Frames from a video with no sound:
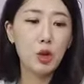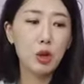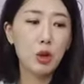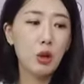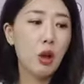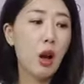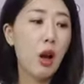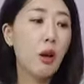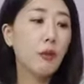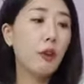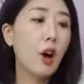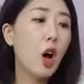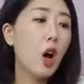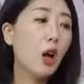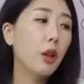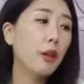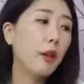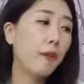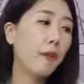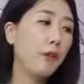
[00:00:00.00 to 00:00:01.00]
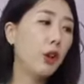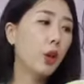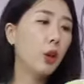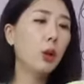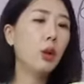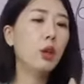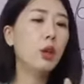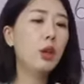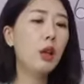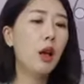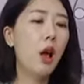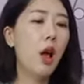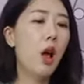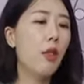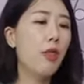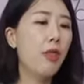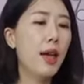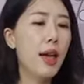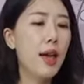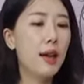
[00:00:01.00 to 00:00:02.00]
of all the food,
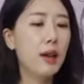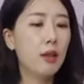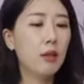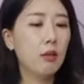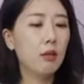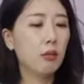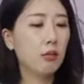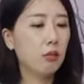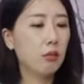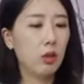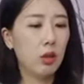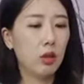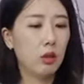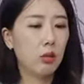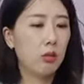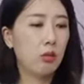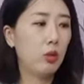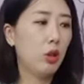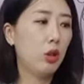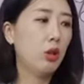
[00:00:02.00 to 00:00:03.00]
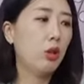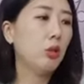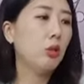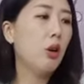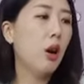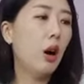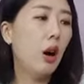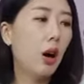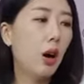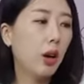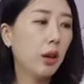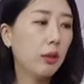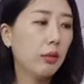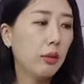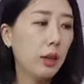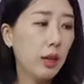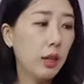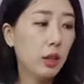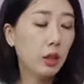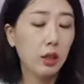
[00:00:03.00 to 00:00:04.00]
then you are
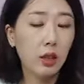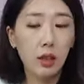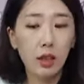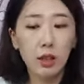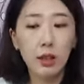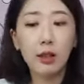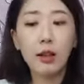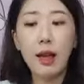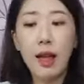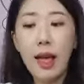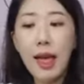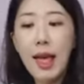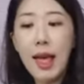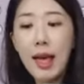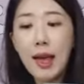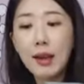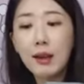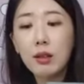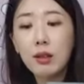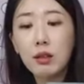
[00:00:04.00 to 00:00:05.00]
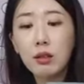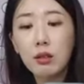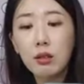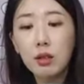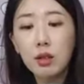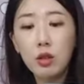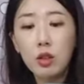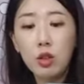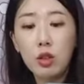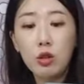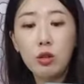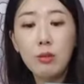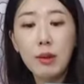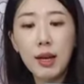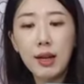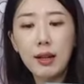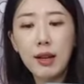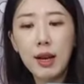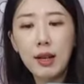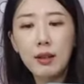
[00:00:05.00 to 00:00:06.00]
in a good hand. You
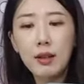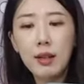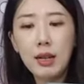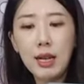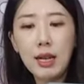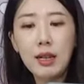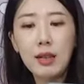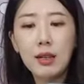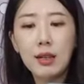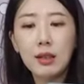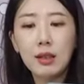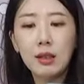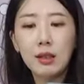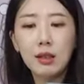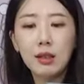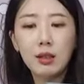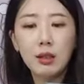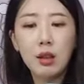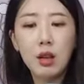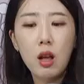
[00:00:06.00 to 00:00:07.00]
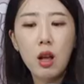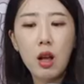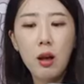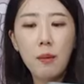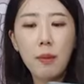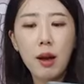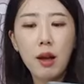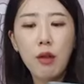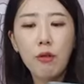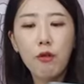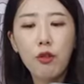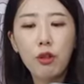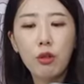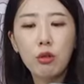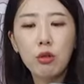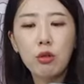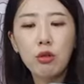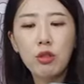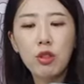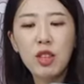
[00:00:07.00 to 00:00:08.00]
might not need this, but if
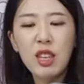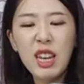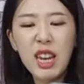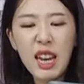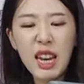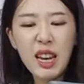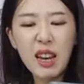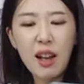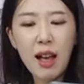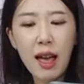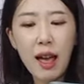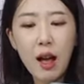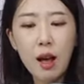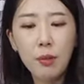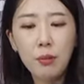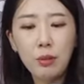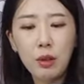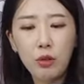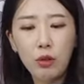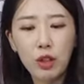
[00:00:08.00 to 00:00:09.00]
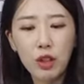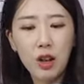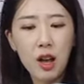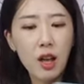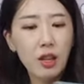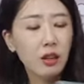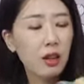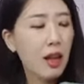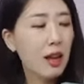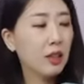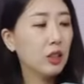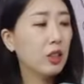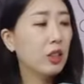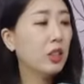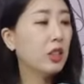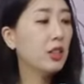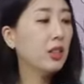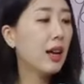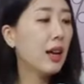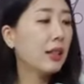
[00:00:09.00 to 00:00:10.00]
you need a help, if you're not as
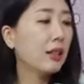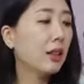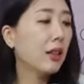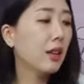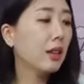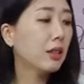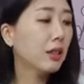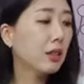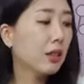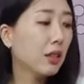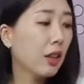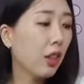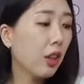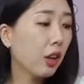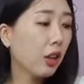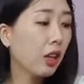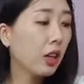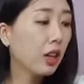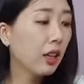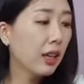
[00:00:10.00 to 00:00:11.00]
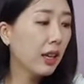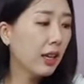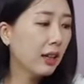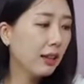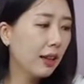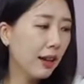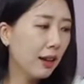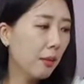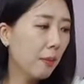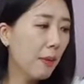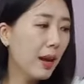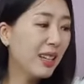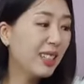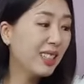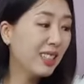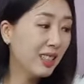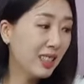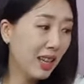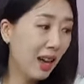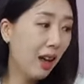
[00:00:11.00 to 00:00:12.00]
good at the cooking like
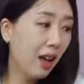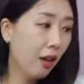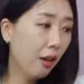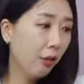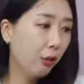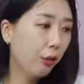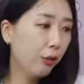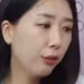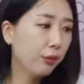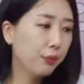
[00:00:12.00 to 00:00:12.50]
myself,